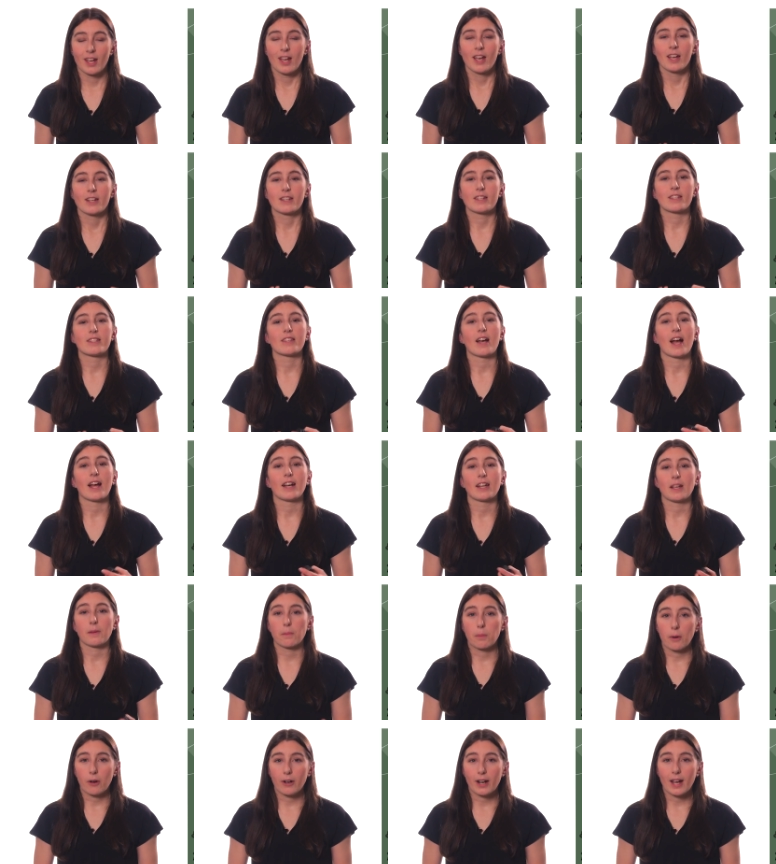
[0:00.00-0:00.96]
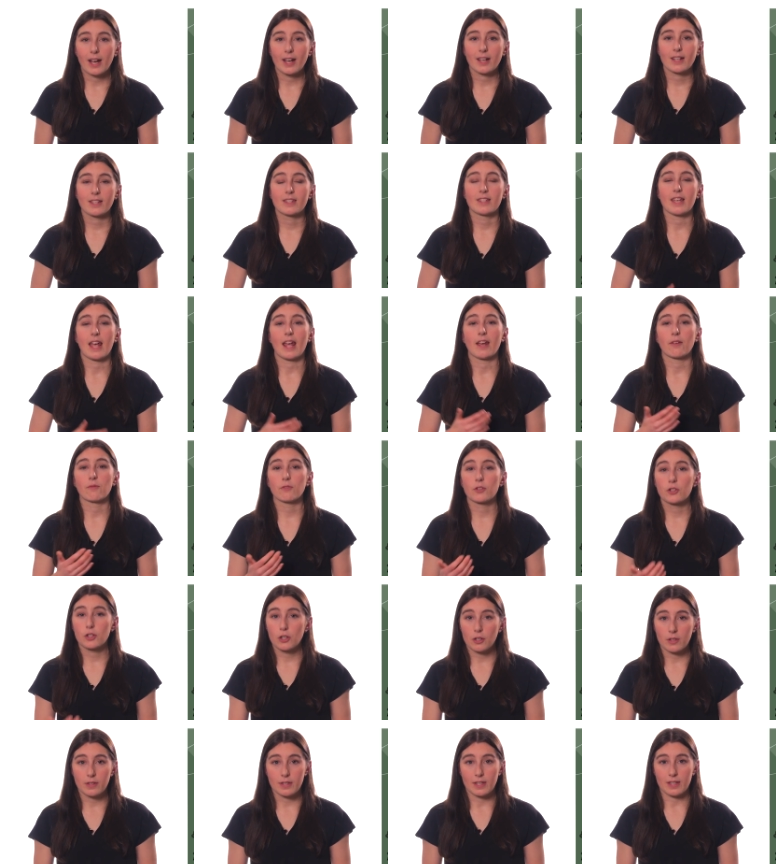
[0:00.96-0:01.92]
Designing products and
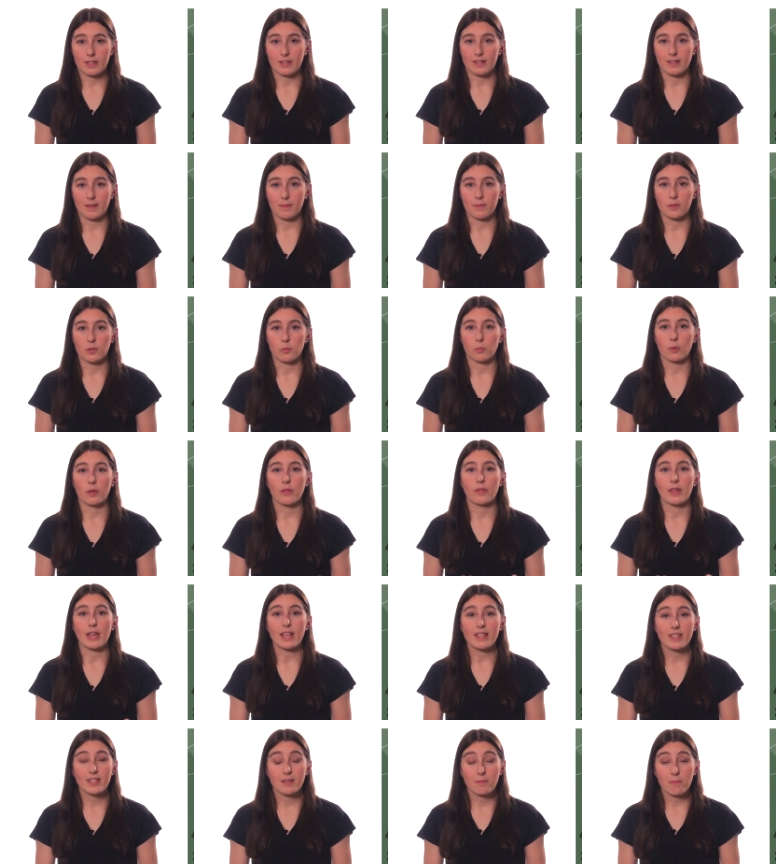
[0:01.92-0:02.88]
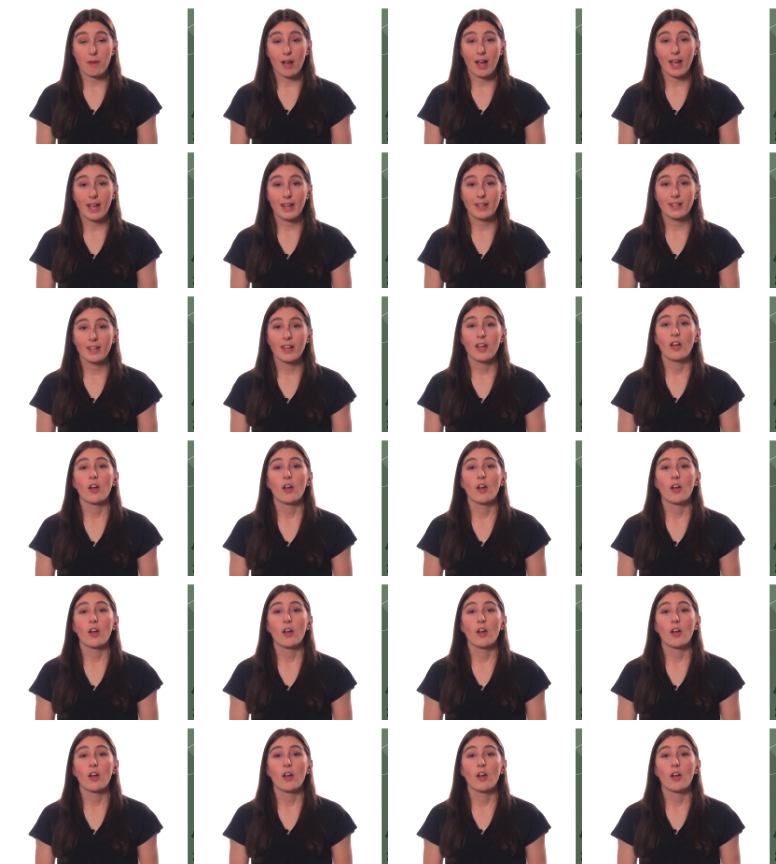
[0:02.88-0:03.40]
return systems with these in mind